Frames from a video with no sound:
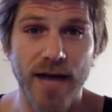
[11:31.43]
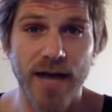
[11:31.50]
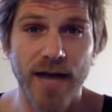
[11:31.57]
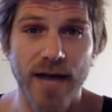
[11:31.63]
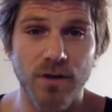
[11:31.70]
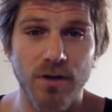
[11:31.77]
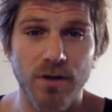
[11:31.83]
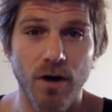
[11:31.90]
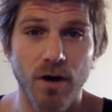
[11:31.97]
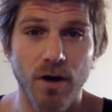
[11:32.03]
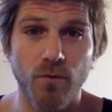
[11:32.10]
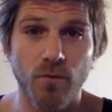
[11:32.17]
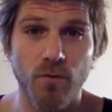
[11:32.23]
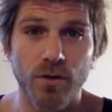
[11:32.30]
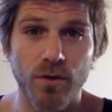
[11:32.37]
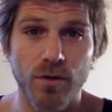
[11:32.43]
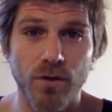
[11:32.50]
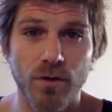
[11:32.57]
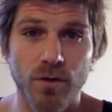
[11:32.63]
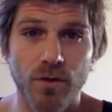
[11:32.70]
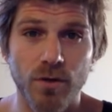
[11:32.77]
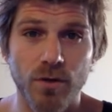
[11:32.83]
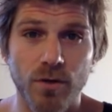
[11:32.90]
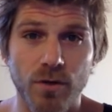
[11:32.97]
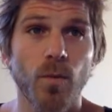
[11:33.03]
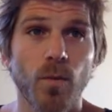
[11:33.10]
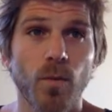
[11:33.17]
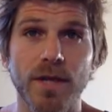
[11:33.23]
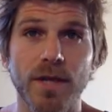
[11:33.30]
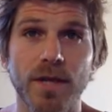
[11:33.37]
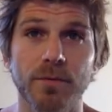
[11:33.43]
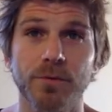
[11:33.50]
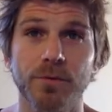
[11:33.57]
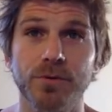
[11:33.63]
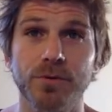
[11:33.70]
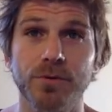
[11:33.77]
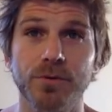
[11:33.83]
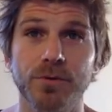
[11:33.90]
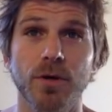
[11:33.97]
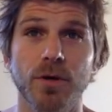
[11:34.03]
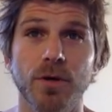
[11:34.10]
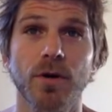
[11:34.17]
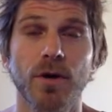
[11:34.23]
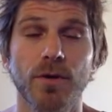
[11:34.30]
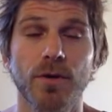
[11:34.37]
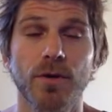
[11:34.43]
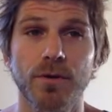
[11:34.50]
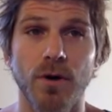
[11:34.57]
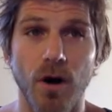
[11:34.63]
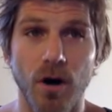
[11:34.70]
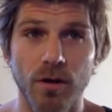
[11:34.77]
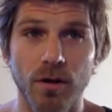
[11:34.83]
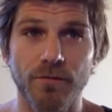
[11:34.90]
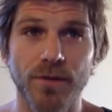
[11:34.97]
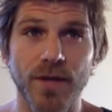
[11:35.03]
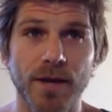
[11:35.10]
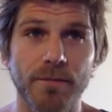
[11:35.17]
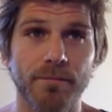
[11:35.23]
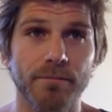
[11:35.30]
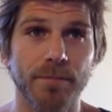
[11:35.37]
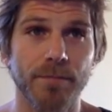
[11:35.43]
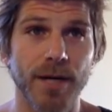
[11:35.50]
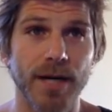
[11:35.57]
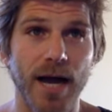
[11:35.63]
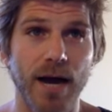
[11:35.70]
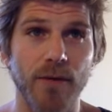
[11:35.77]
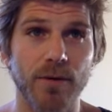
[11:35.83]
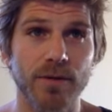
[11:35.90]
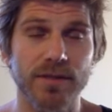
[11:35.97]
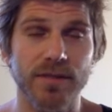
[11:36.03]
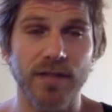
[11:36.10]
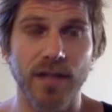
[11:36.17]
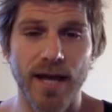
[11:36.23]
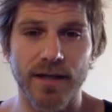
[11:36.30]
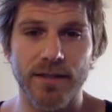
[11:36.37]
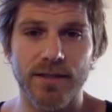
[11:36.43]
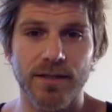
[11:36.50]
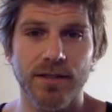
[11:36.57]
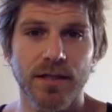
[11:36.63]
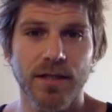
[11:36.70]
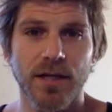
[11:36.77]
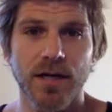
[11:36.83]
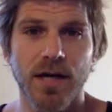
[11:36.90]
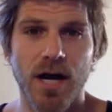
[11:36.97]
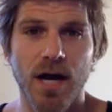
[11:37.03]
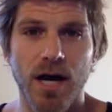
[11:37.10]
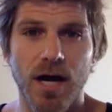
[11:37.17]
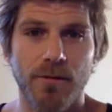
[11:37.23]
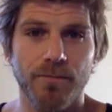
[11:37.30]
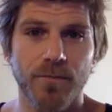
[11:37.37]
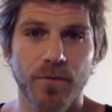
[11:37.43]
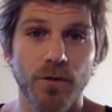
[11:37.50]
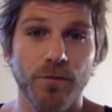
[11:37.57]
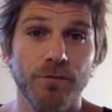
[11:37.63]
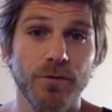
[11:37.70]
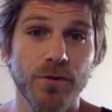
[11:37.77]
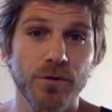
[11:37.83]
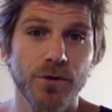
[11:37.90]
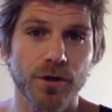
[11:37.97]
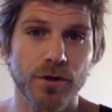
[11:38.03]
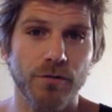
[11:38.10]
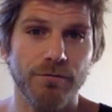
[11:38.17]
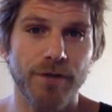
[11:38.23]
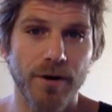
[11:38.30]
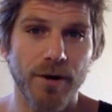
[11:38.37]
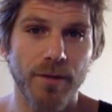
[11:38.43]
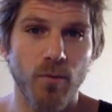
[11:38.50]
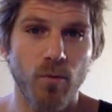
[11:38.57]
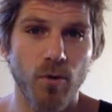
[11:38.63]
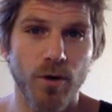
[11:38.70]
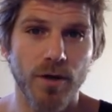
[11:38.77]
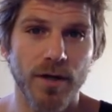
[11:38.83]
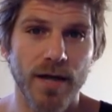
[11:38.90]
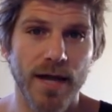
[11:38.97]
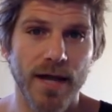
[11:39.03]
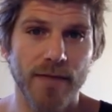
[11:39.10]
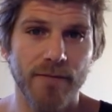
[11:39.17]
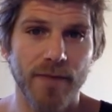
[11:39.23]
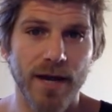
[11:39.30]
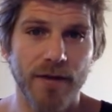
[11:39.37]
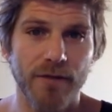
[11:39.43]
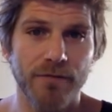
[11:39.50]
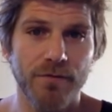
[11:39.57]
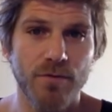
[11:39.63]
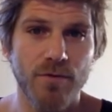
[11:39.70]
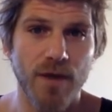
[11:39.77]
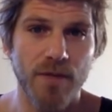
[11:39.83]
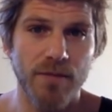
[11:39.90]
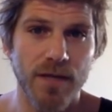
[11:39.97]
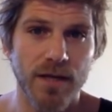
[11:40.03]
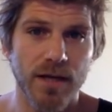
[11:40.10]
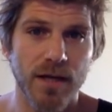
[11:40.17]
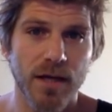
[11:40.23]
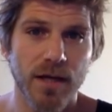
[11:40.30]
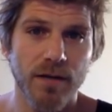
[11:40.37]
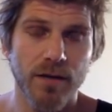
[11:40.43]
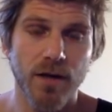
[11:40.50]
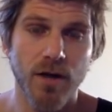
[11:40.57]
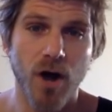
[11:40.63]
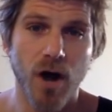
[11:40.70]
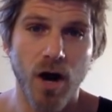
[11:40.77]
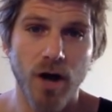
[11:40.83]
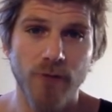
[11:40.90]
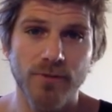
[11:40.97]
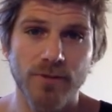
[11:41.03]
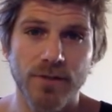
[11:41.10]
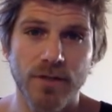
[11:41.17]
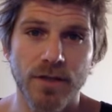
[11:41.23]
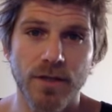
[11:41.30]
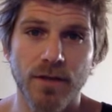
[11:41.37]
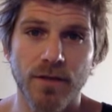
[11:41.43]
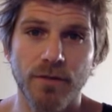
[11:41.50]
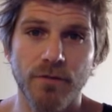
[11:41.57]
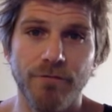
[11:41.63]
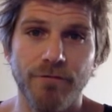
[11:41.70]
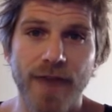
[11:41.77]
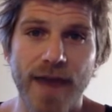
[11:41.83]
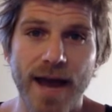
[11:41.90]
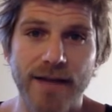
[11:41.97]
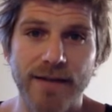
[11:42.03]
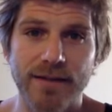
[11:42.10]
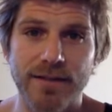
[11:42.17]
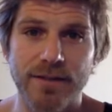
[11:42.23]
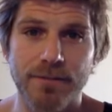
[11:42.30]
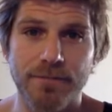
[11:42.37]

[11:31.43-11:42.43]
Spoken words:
So of course, we won't be able to go through all of them, but I want to select a few that are very important. And by a few, I mean the carbs, the fats,